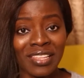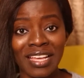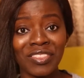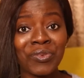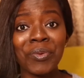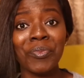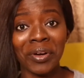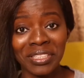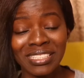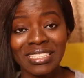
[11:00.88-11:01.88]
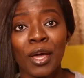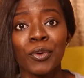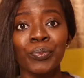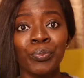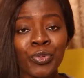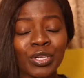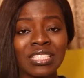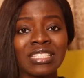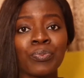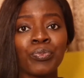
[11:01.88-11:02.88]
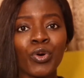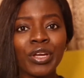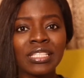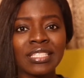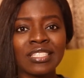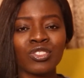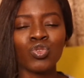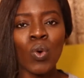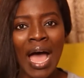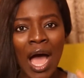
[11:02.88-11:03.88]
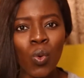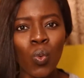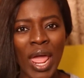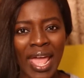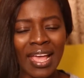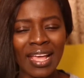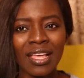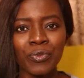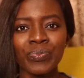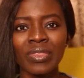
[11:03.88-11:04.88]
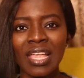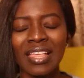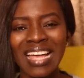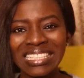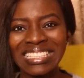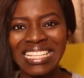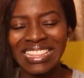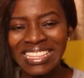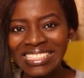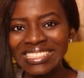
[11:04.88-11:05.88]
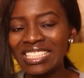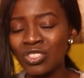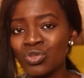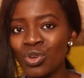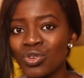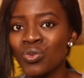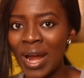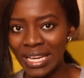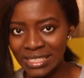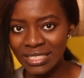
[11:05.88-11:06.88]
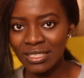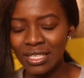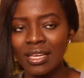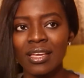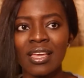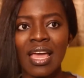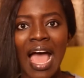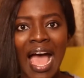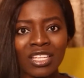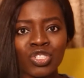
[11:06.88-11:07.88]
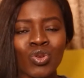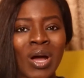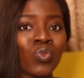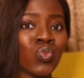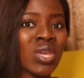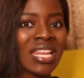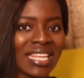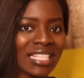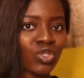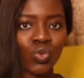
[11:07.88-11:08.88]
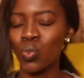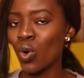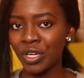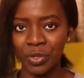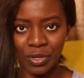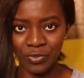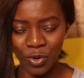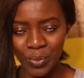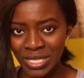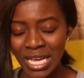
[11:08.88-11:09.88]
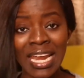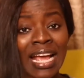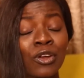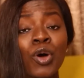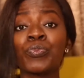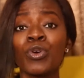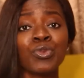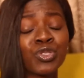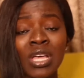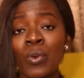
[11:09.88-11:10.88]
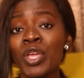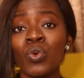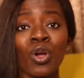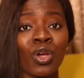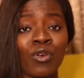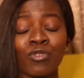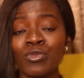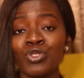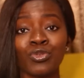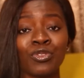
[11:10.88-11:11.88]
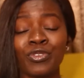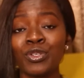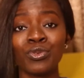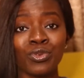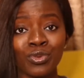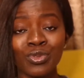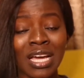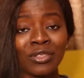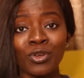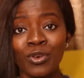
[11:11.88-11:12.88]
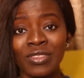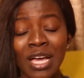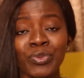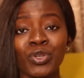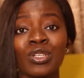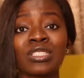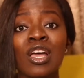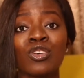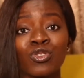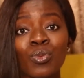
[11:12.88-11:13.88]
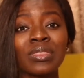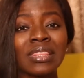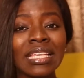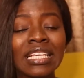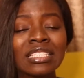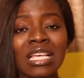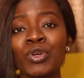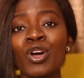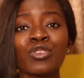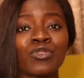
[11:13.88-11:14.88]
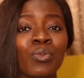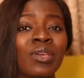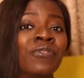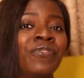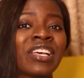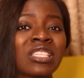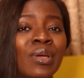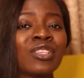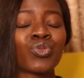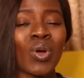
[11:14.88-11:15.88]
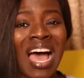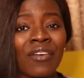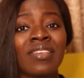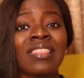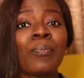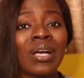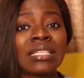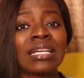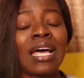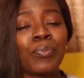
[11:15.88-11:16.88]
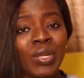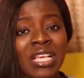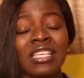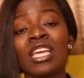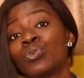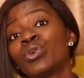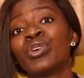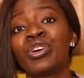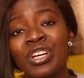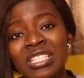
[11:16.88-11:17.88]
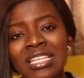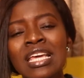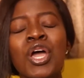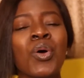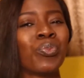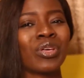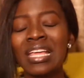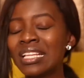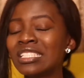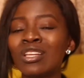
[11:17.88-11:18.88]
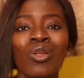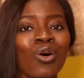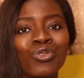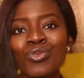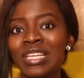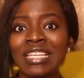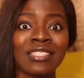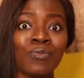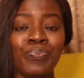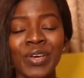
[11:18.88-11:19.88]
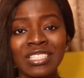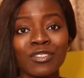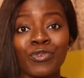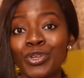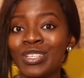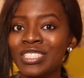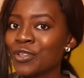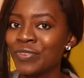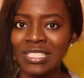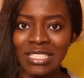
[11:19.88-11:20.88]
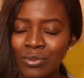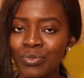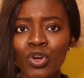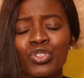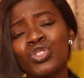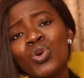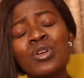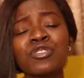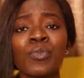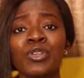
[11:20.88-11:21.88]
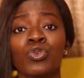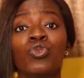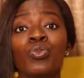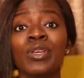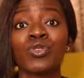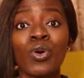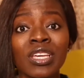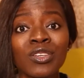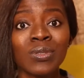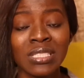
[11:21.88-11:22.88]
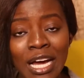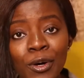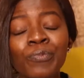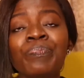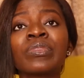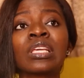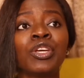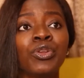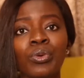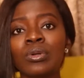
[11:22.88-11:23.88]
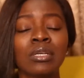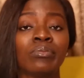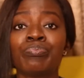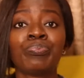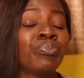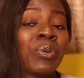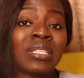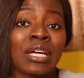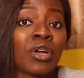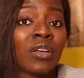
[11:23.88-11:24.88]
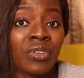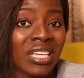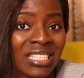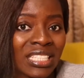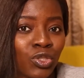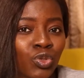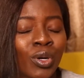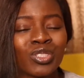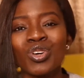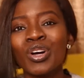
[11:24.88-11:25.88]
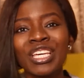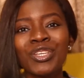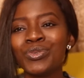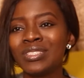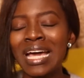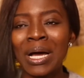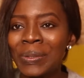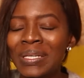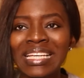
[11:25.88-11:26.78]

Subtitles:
than 3 months. But the point is, you are aware that this is not right, and you are willing to walk away from it. And I cannot promise you that when you walk away from it, you will feel good and all of that, because some things, because of some investments you have in that particular place, it will hurt. But then in the long run, it is best for your self-esteem, because you don't want somebody who will be talking you down. You know, maybe they are not even hitting you, but talking you down